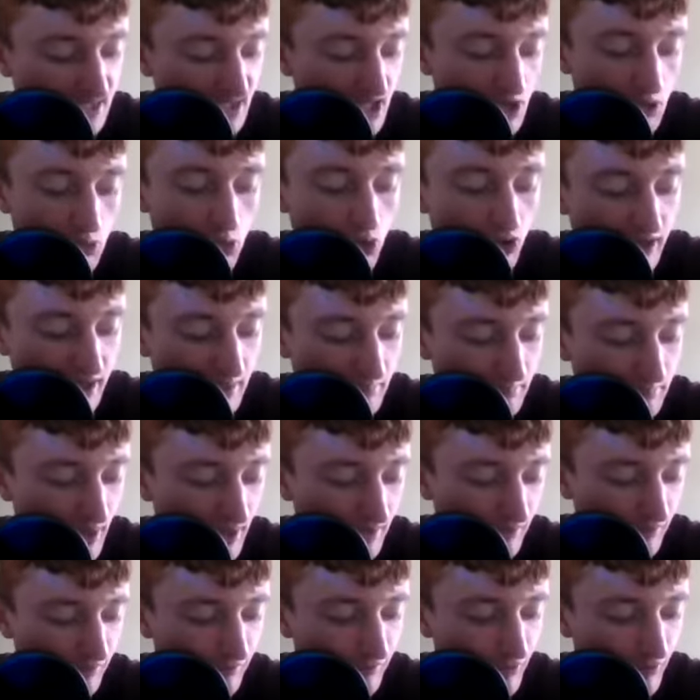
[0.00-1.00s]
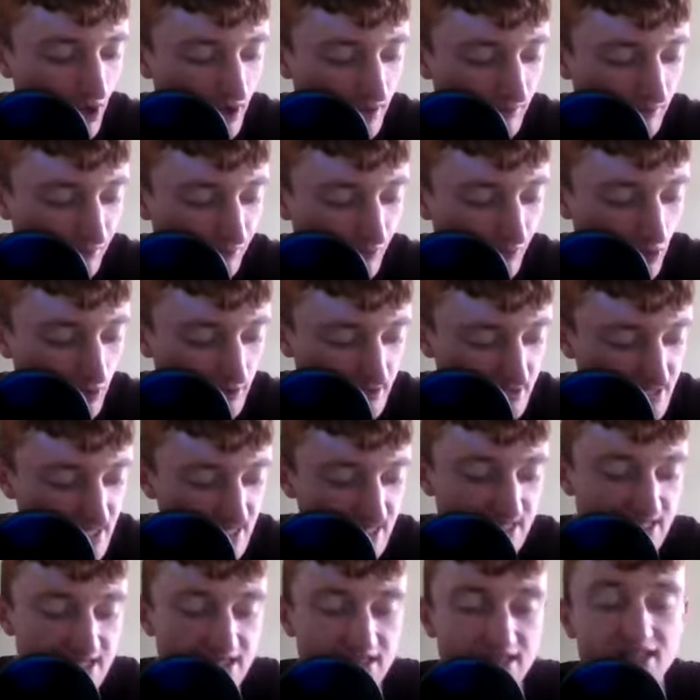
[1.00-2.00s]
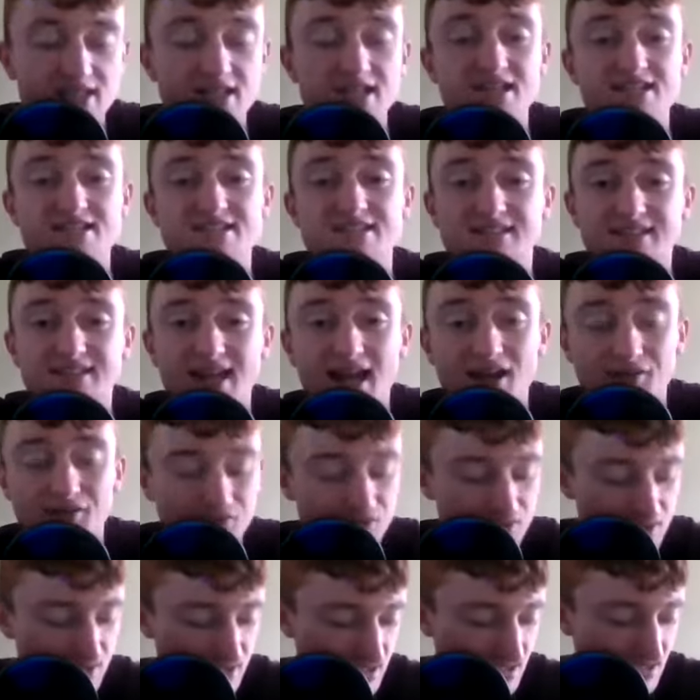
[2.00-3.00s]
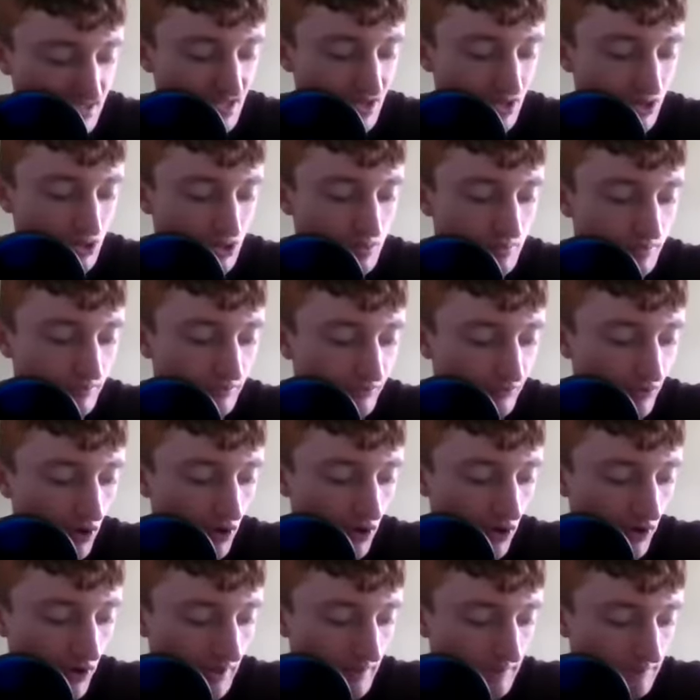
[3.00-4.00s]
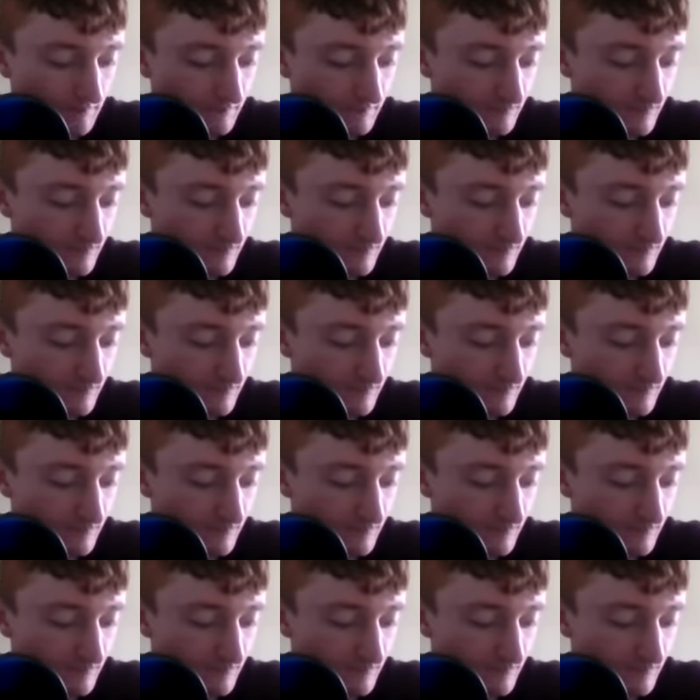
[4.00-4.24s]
and they won it by 5-14 to Cavan's 2-4.